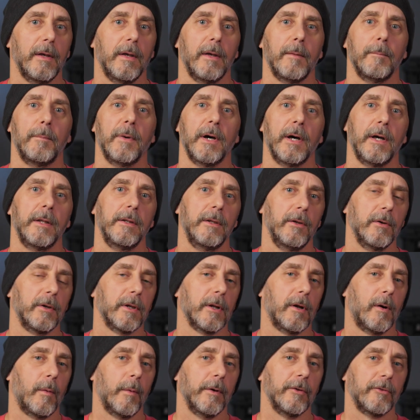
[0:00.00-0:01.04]
but you
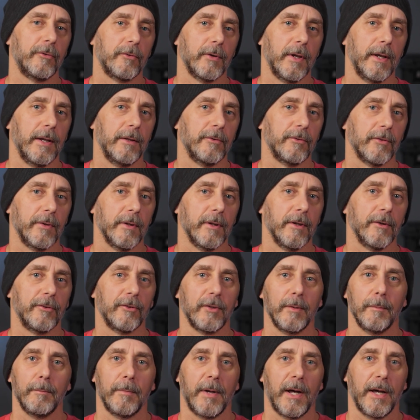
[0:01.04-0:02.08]
can always change this
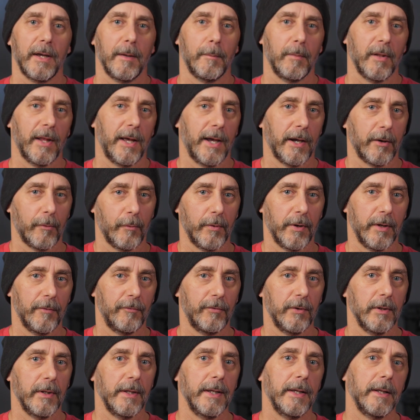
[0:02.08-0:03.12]
and buy a black one
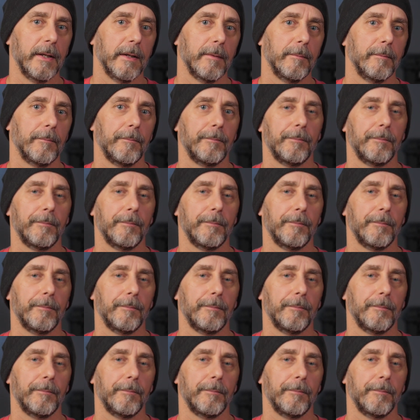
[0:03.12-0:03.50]
if you need it.